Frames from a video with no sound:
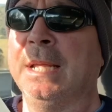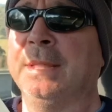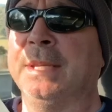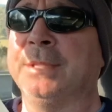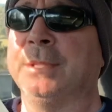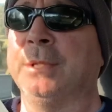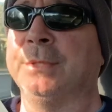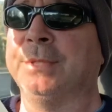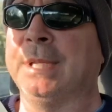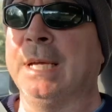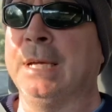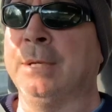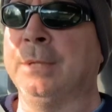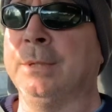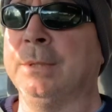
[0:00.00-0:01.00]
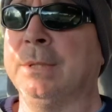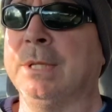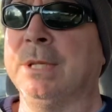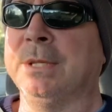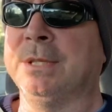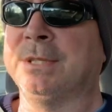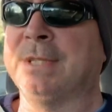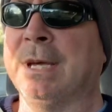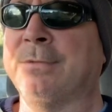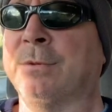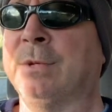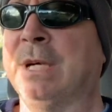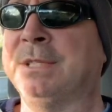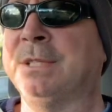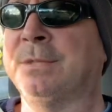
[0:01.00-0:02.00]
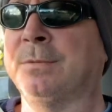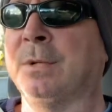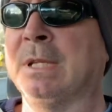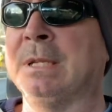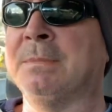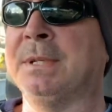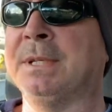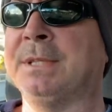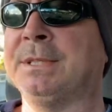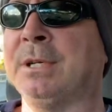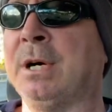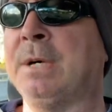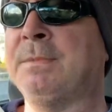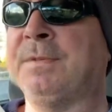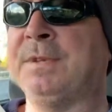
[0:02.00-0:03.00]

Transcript: There's also the stuffed crusts for a limited time.